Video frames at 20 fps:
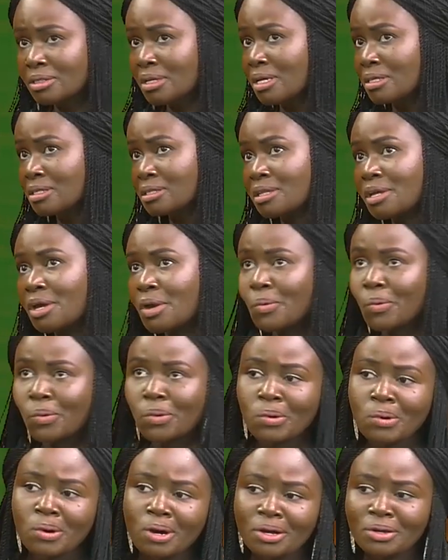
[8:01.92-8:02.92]
and stay
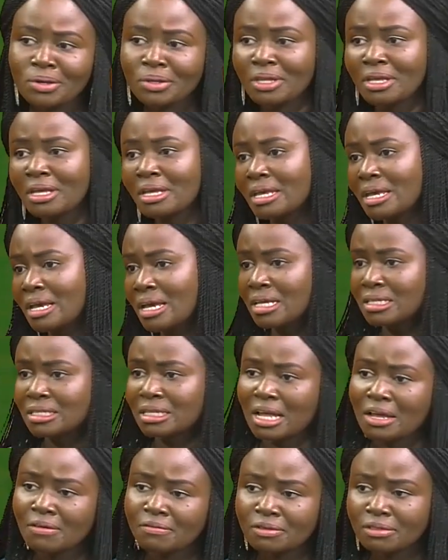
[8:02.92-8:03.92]
woke and you think, yes,
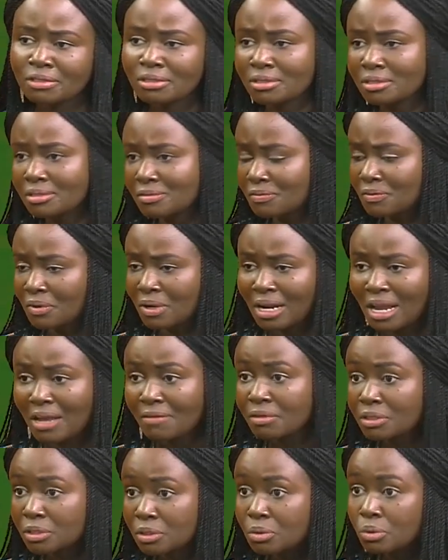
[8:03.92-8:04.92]
life is fun, life
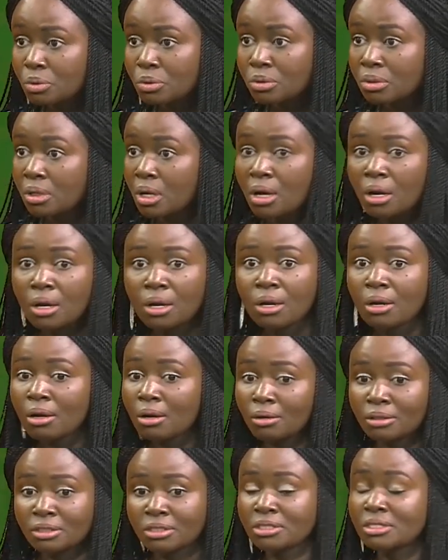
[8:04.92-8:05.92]
is good,
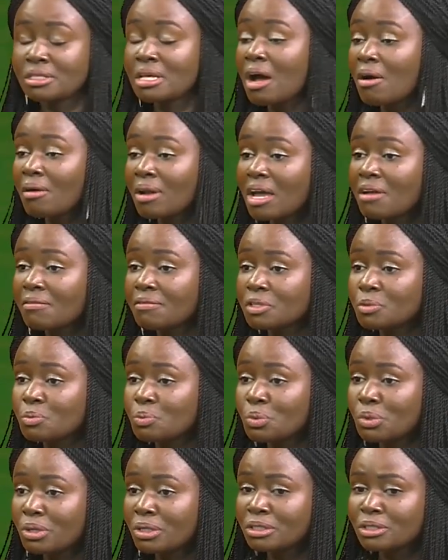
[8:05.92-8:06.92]
or this is how life is.
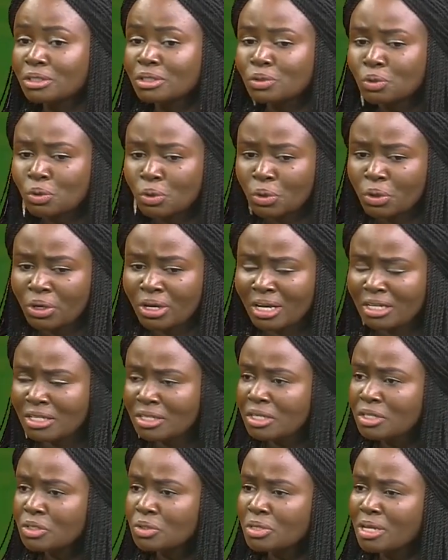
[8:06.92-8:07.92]
But getting
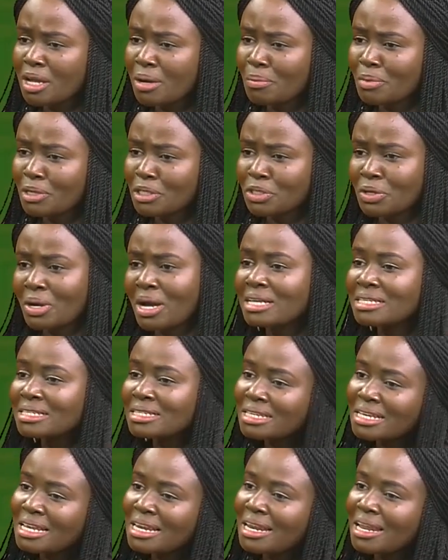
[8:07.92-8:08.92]
into their picture and
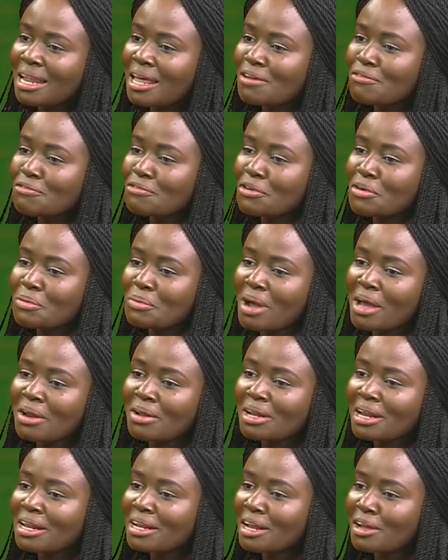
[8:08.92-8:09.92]
seeing life from
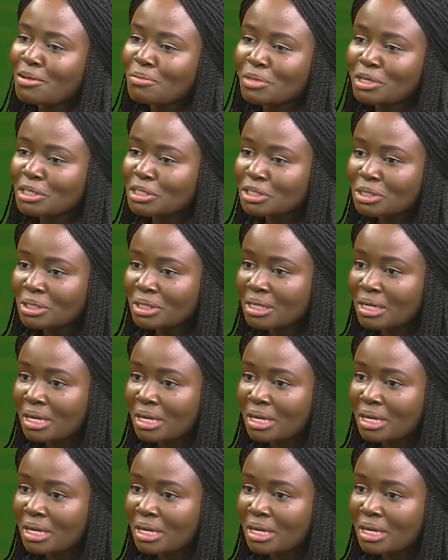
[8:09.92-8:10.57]
another dimension,